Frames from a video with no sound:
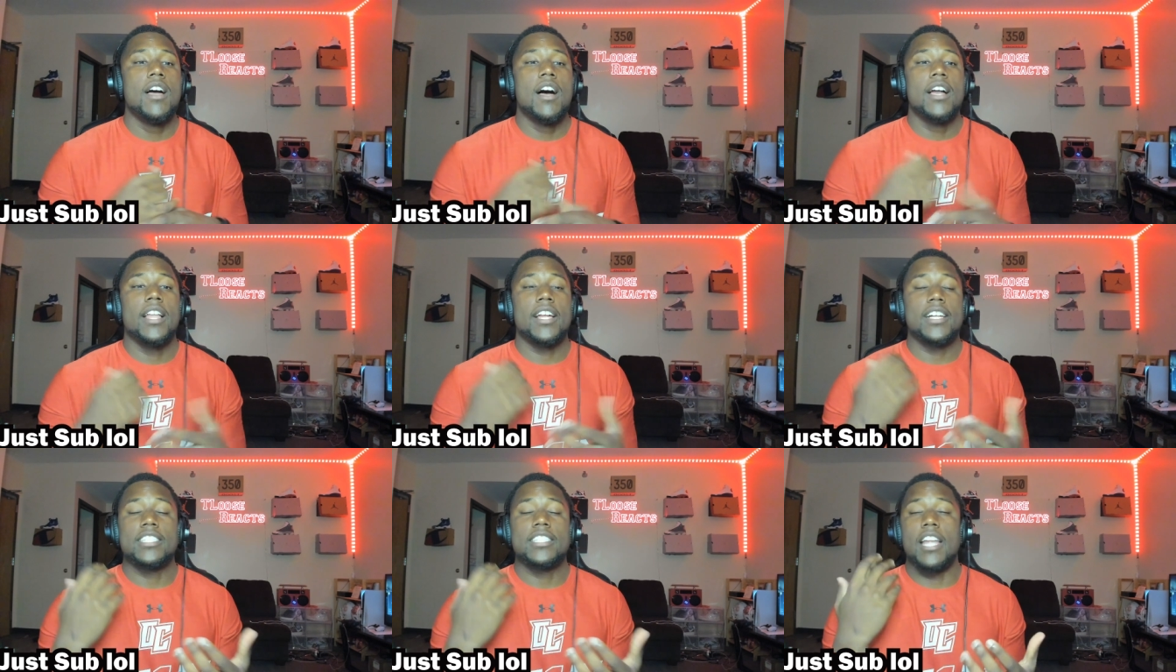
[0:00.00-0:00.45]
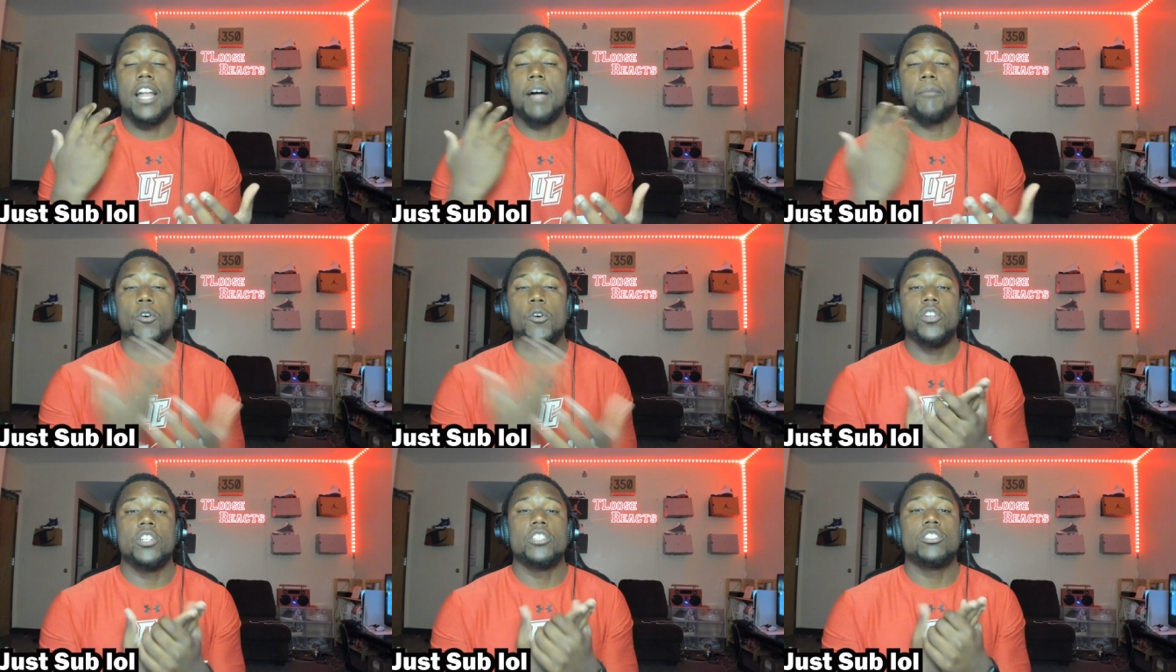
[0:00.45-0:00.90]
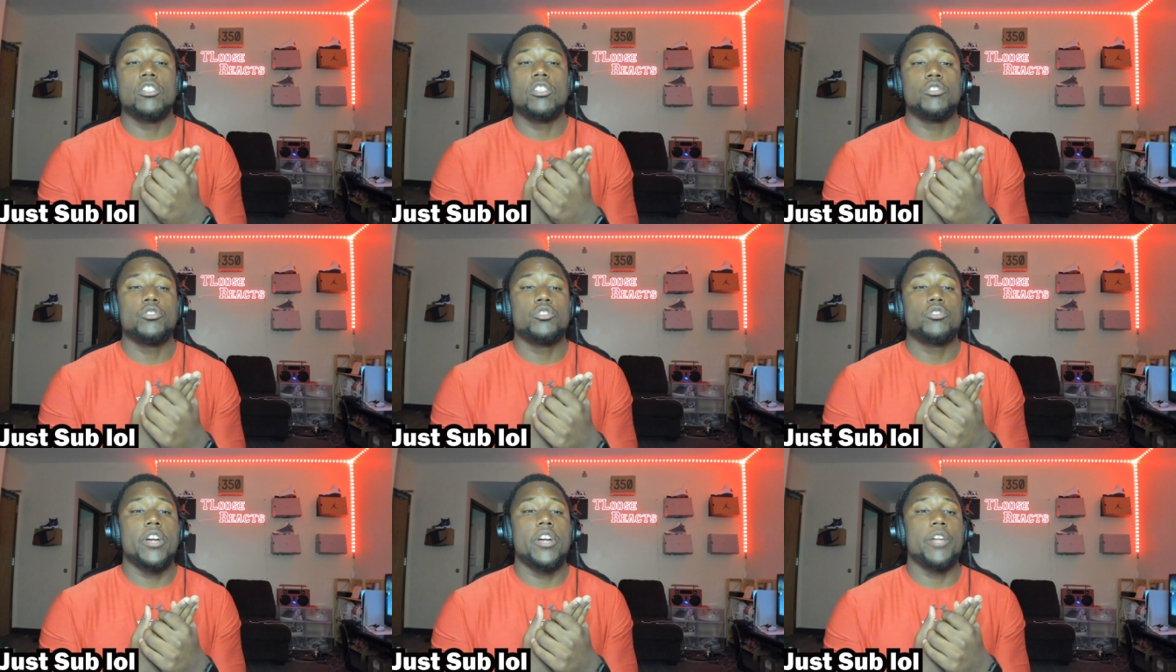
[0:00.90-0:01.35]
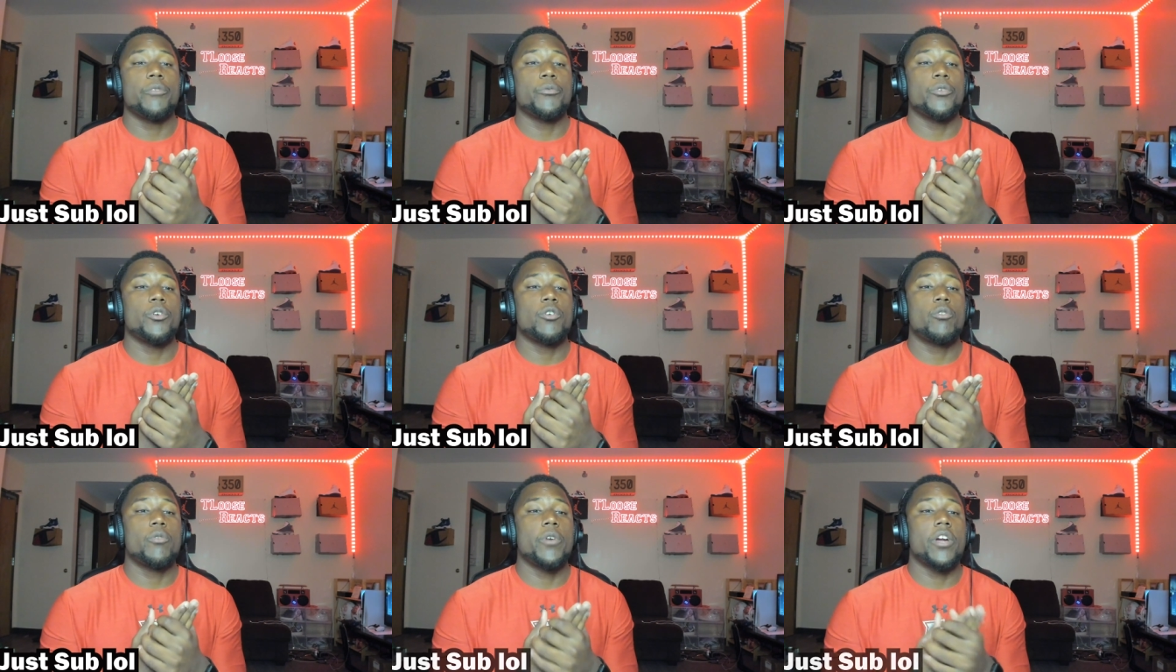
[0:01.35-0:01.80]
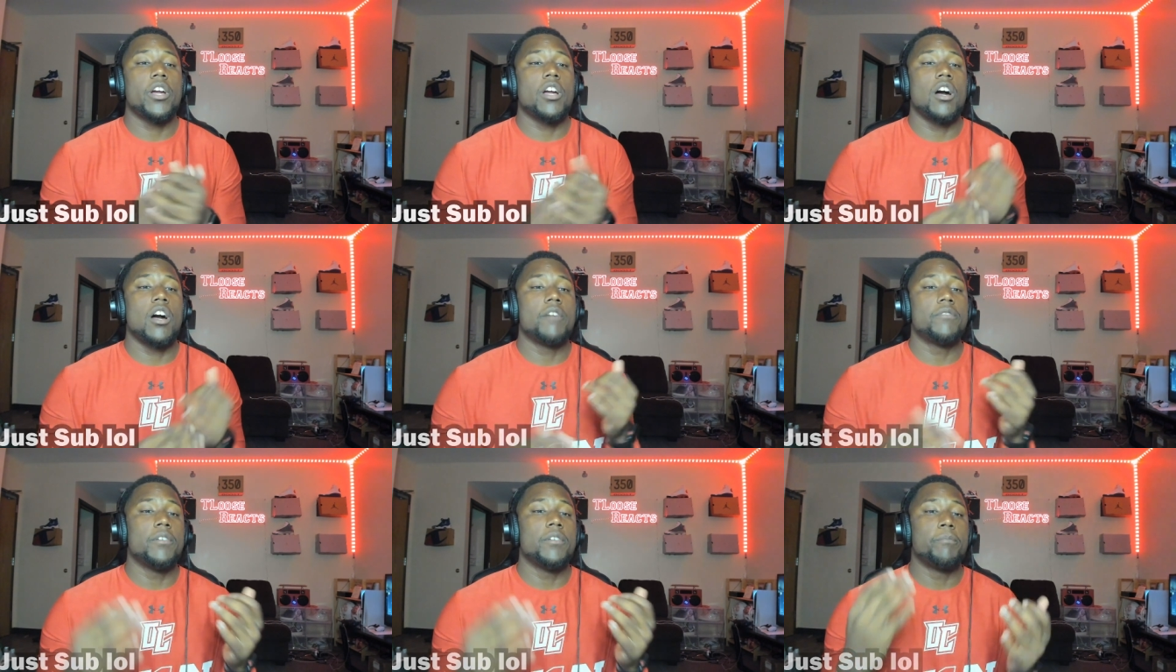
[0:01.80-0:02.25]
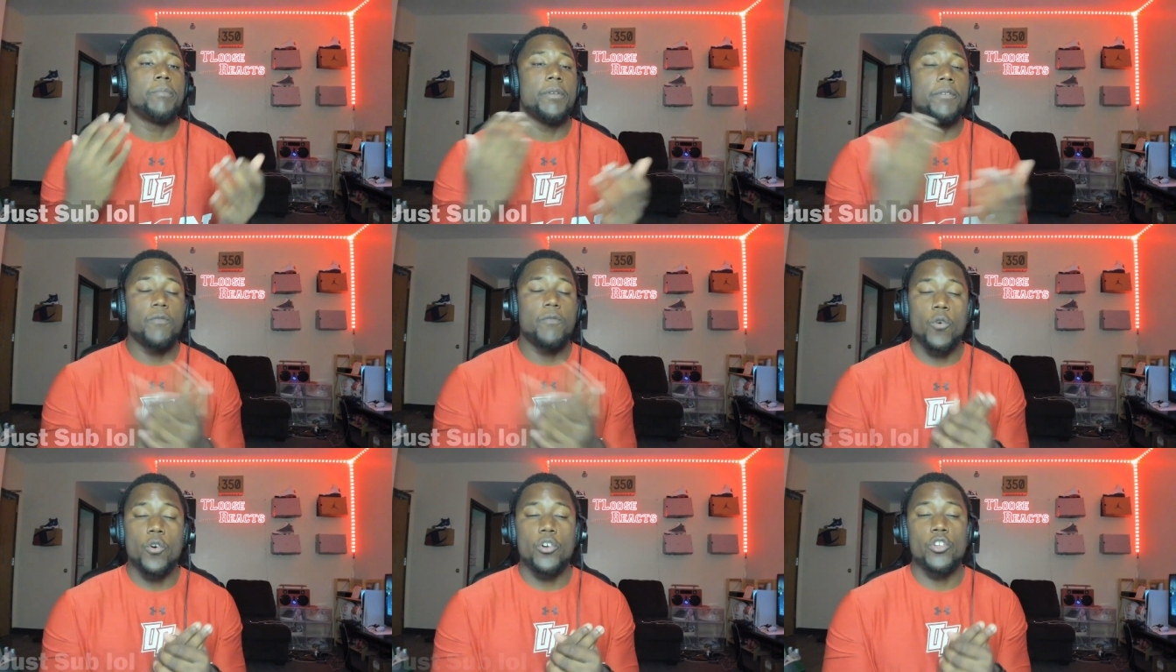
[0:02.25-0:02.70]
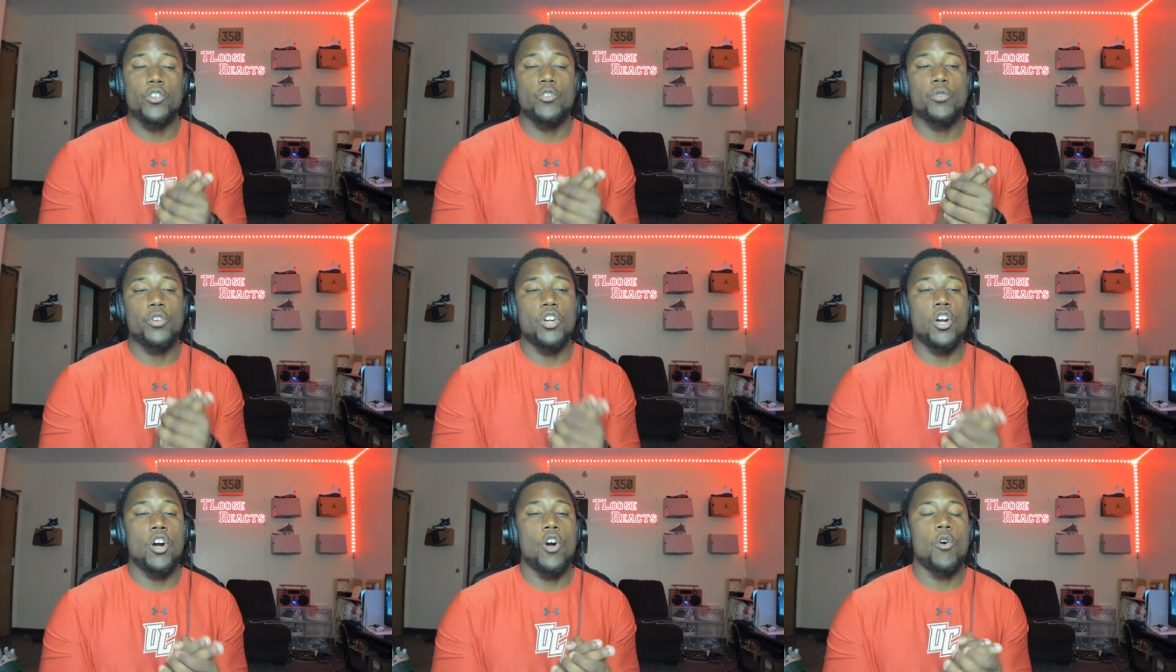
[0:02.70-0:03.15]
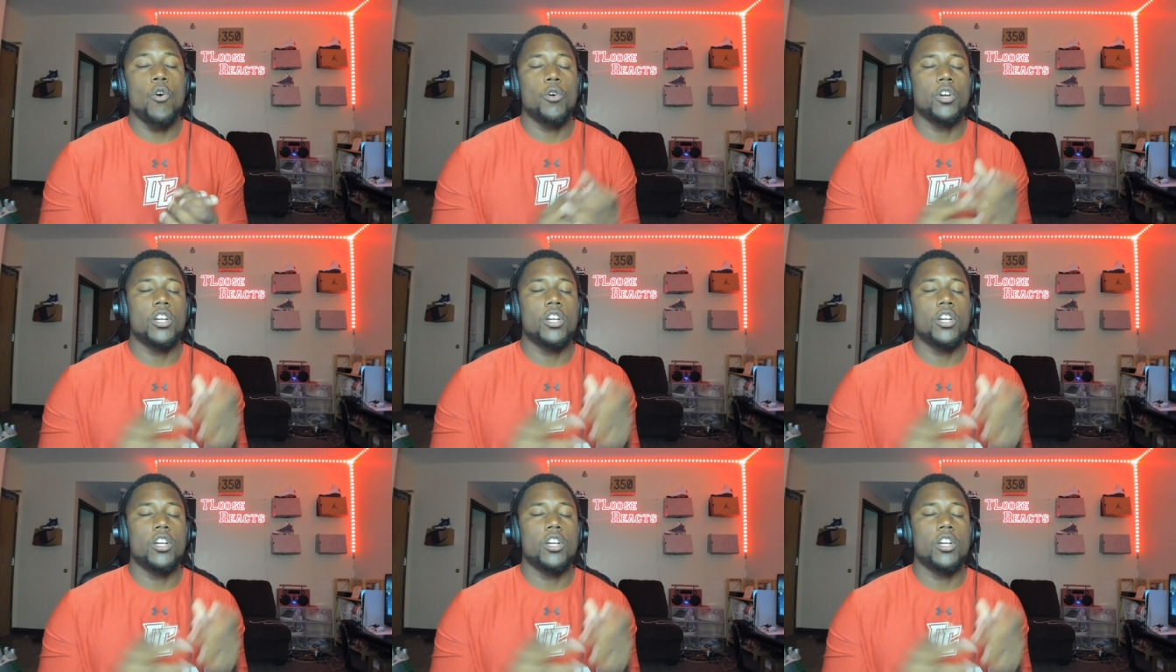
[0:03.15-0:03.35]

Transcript: like I said, I'm on this little train real quick of the Before You Go,